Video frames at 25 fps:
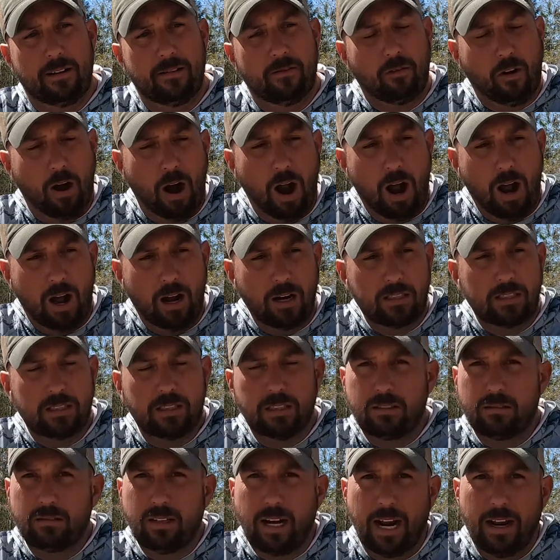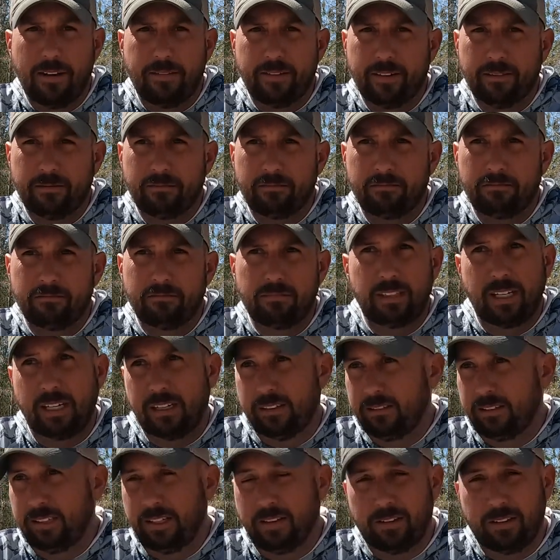rocks, having
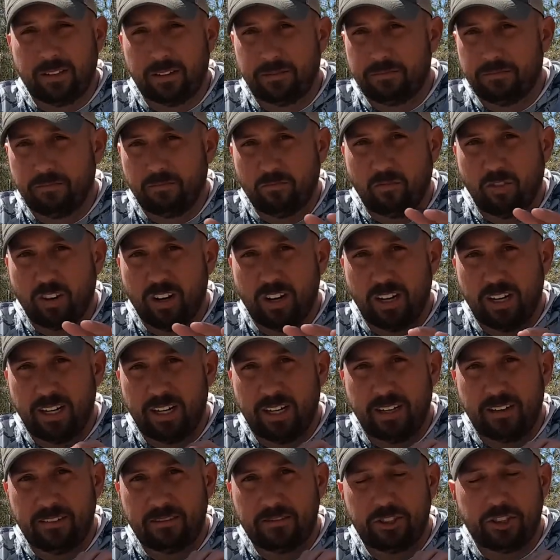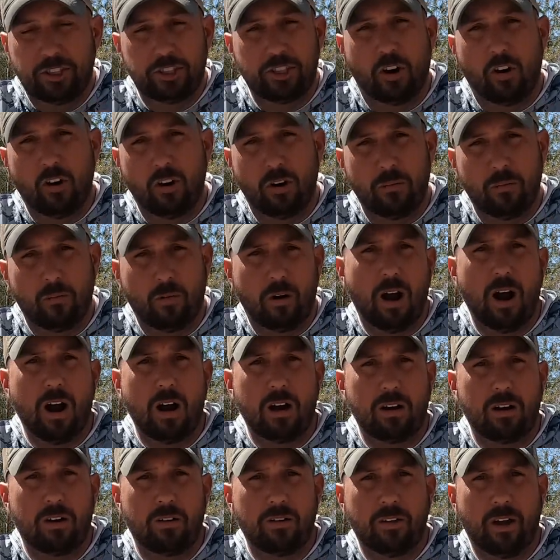that, you know, the really sharp
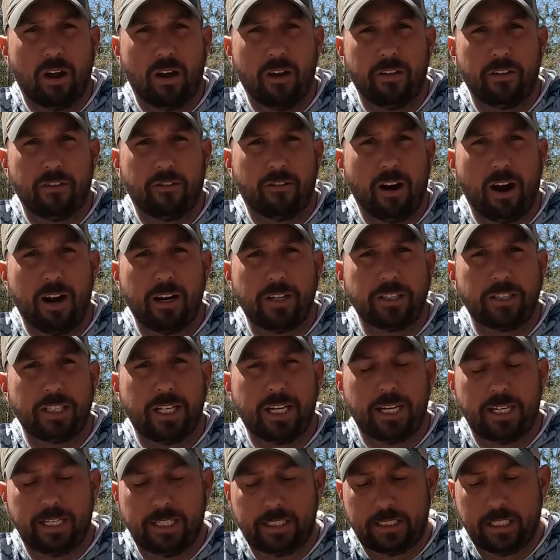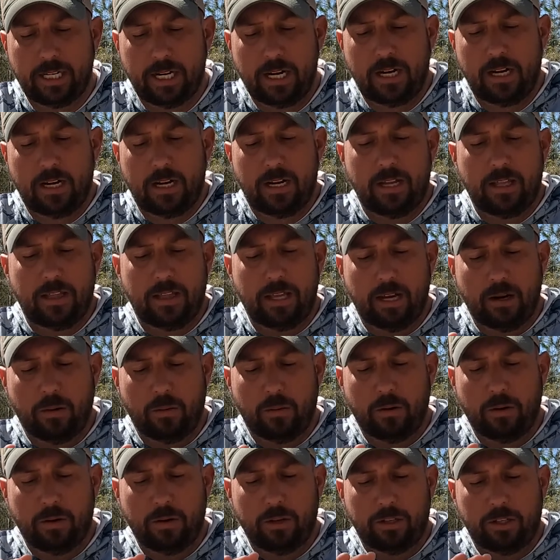rock on all the rock jetties that
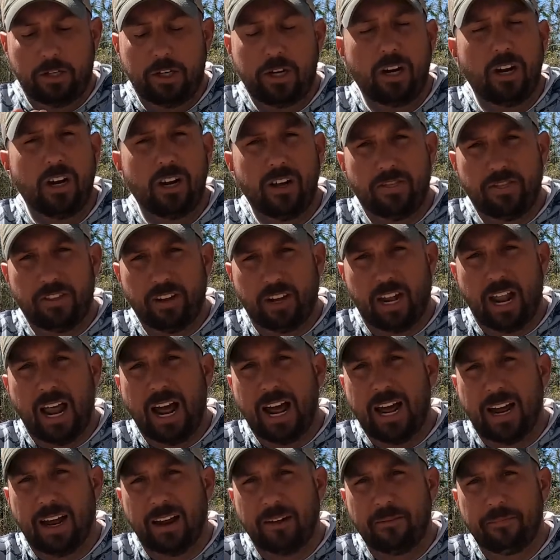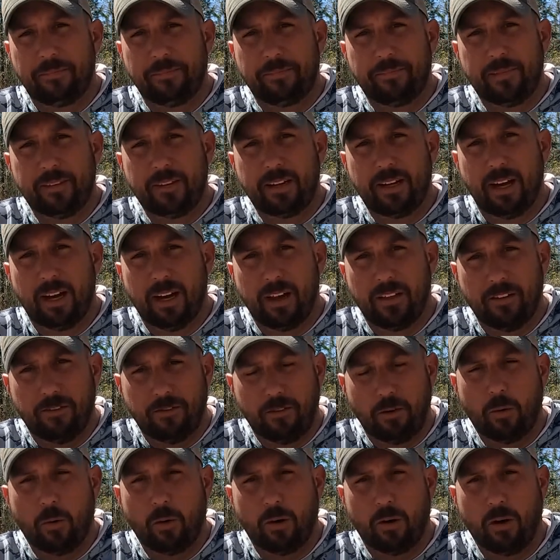would cut the line, the
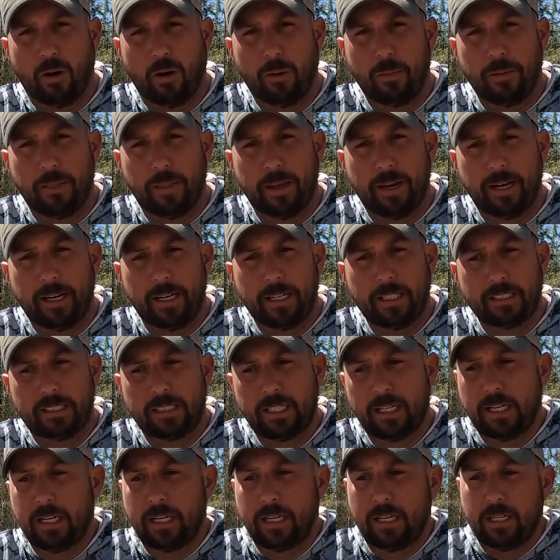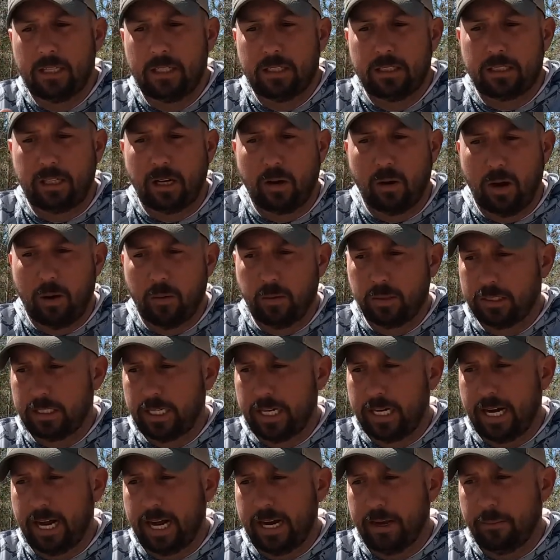fluorocarbon that is. So I was
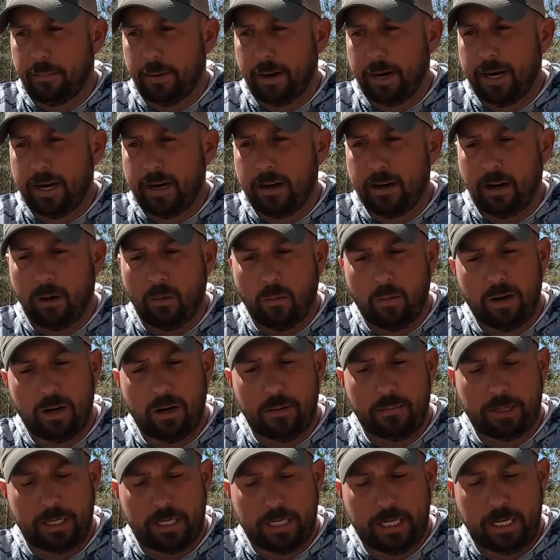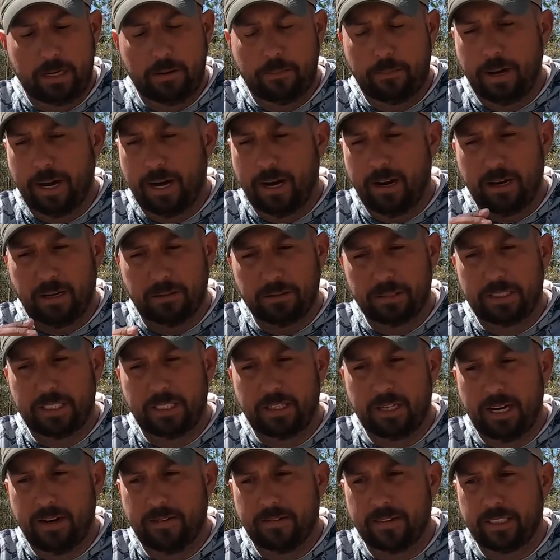at 8-pound, I went up to 10-pound, I was
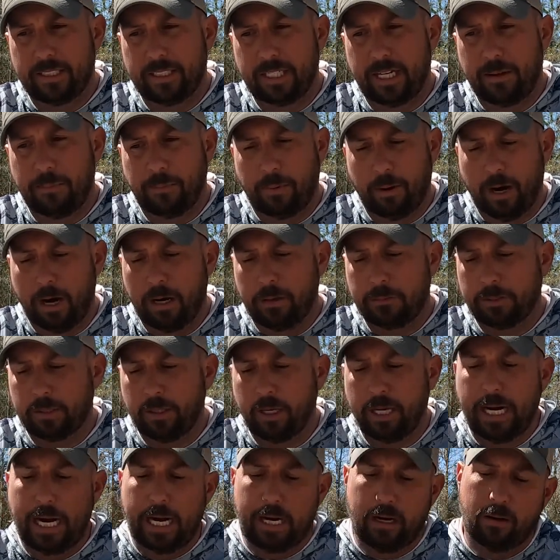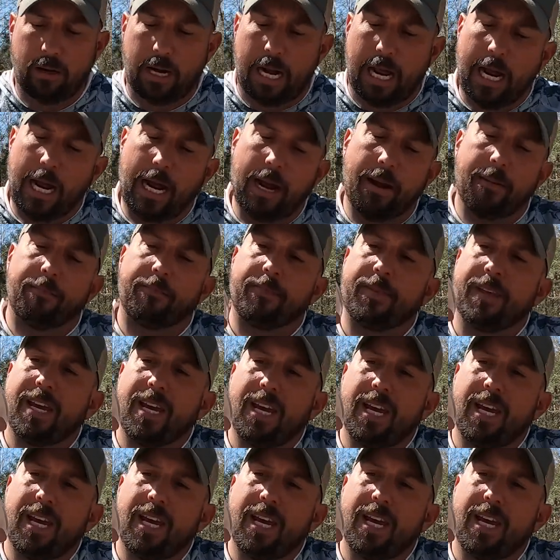still having the same problem. So I got online